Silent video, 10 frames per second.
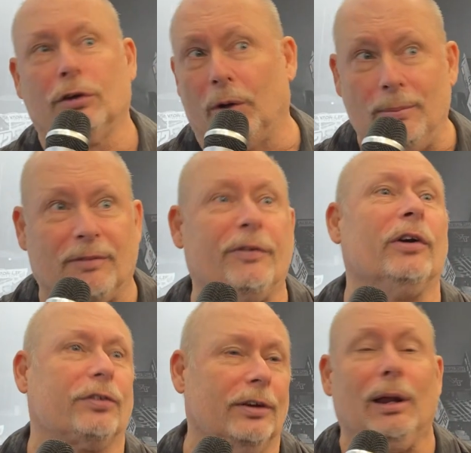Cody
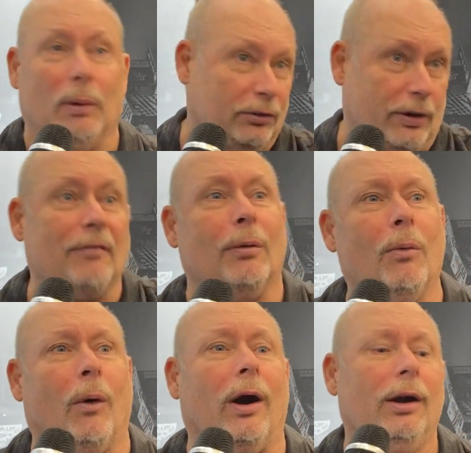McPherson, they want to travel
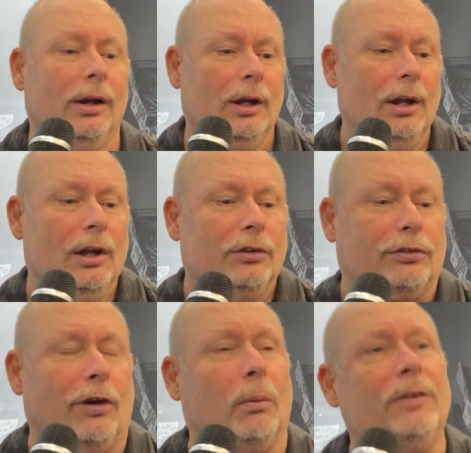more.
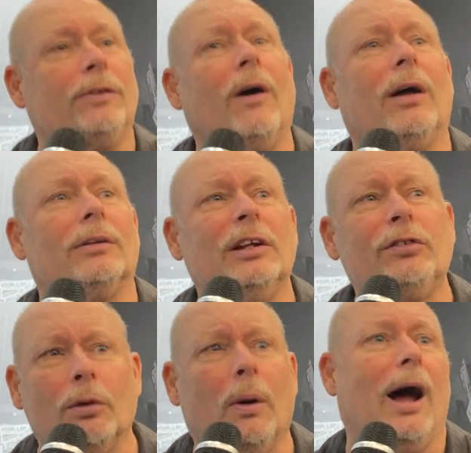So we thought, let's
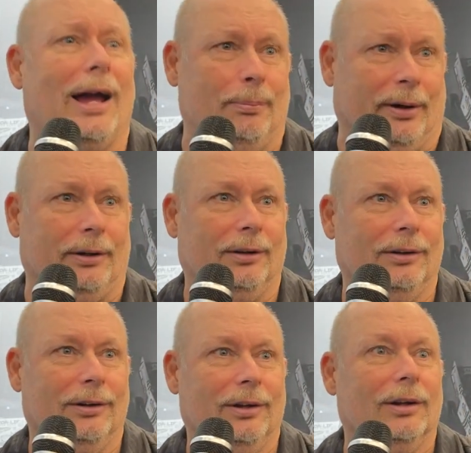do a hybrid.
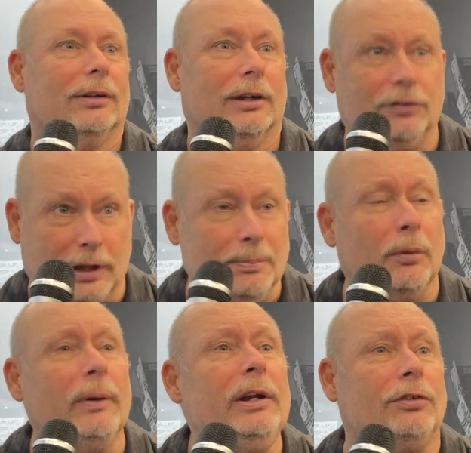Let's keep the
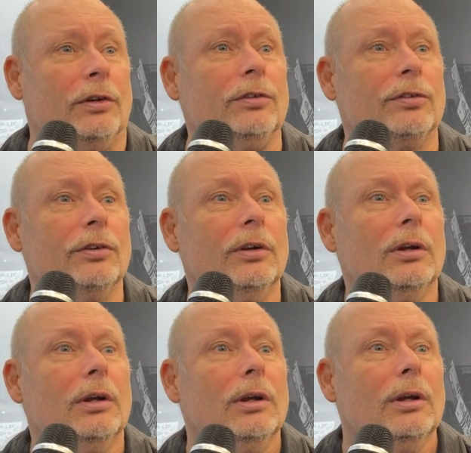regions
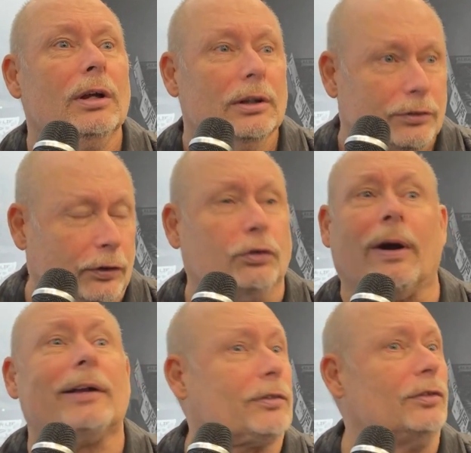so
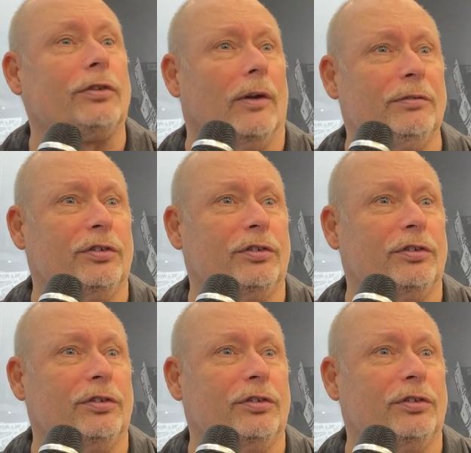tracks can still have